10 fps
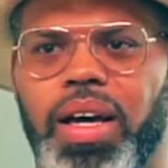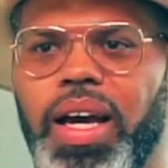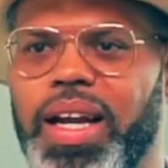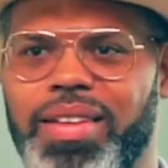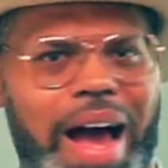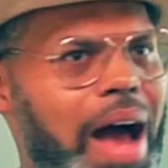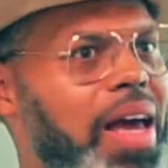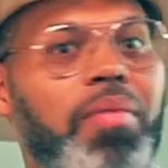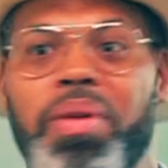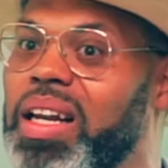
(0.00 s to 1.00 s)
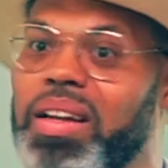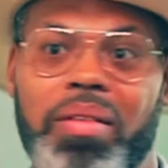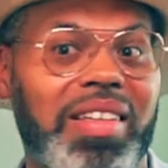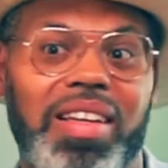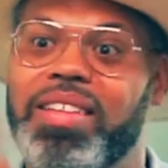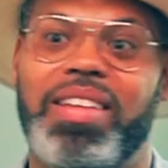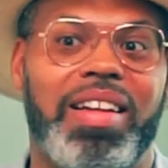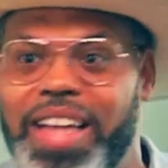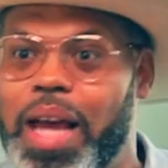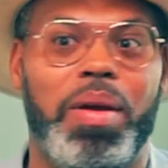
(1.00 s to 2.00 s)
And this guy, he been listening to the
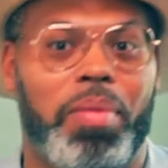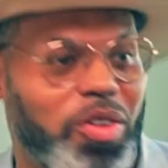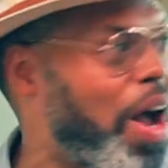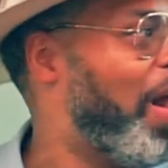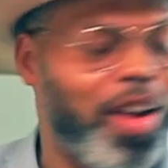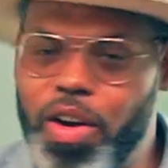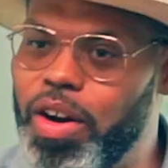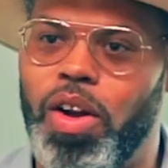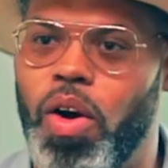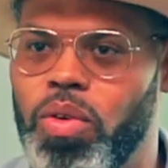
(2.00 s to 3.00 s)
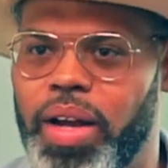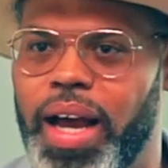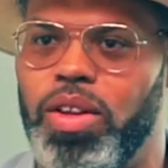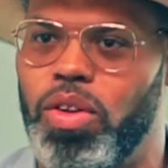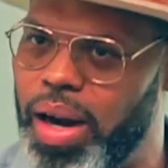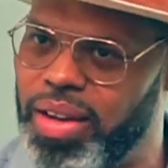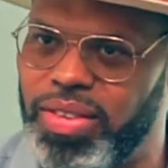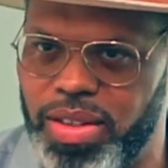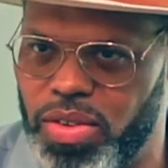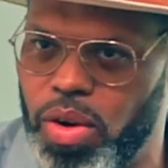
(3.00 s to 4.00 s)
tape, he been trying to learn the whole night. You know what I
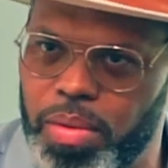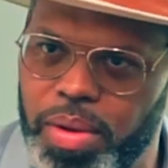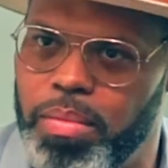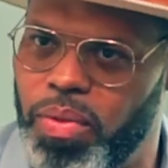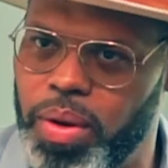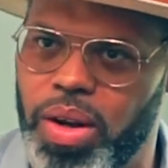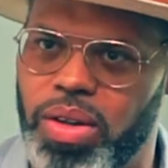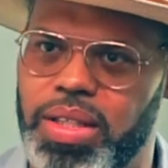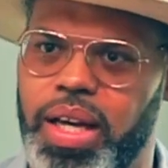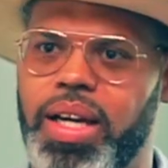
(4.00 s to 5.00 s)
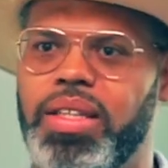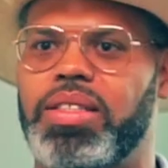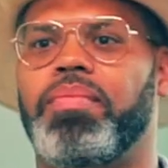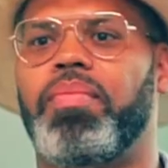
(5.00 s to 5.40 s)
say to him before we get on stage?